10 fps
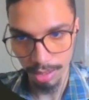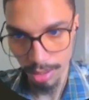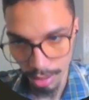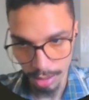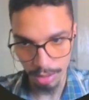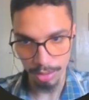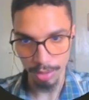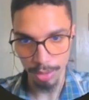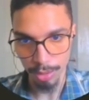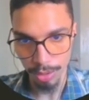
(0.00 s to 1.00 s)

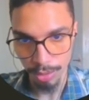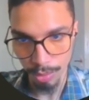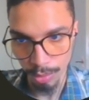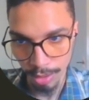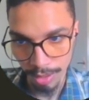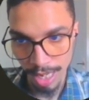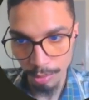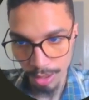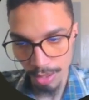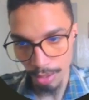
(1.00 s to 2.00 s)
search or exact
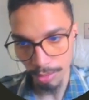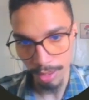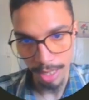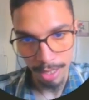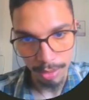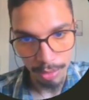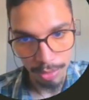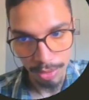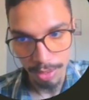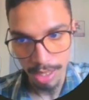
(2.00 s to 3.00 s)
result that
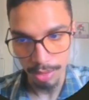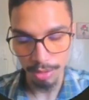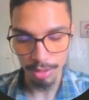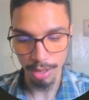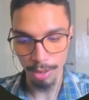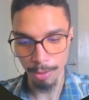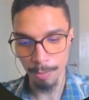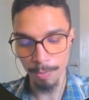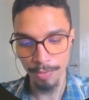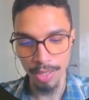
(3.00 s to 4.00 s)
user needs. So
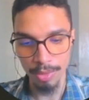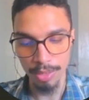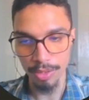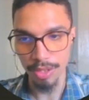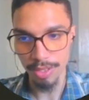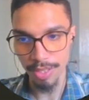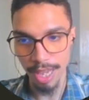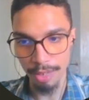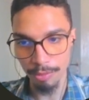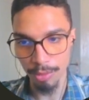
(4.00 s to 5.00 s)
we just
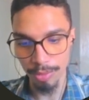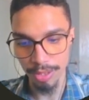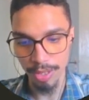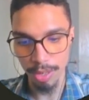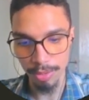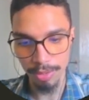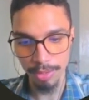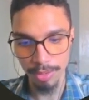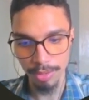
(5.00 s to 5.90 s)
say for result,